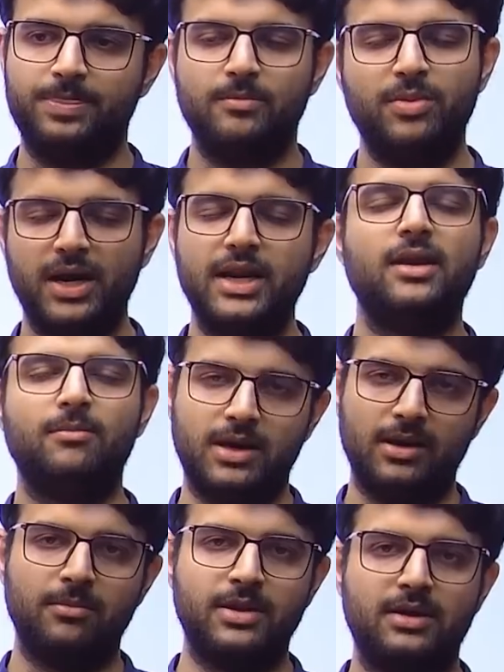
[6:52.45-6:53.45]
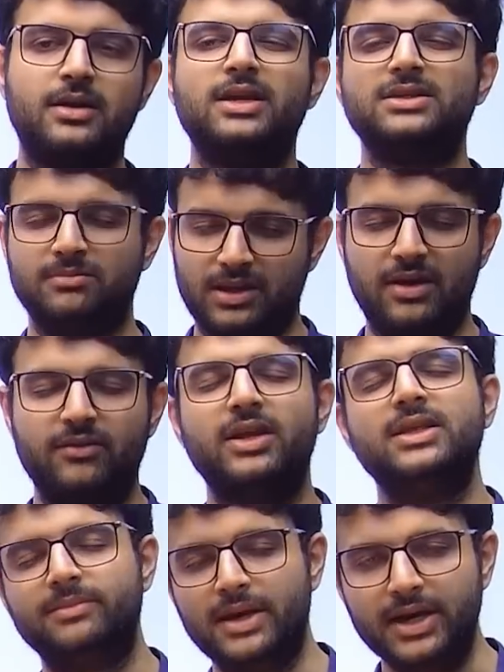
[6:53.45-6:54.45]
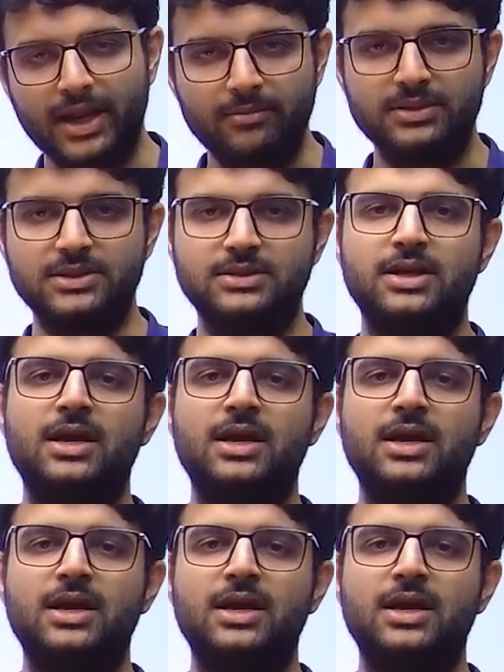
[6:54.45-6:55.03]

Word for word: Pretty humble number. Trust me, I've done this many times.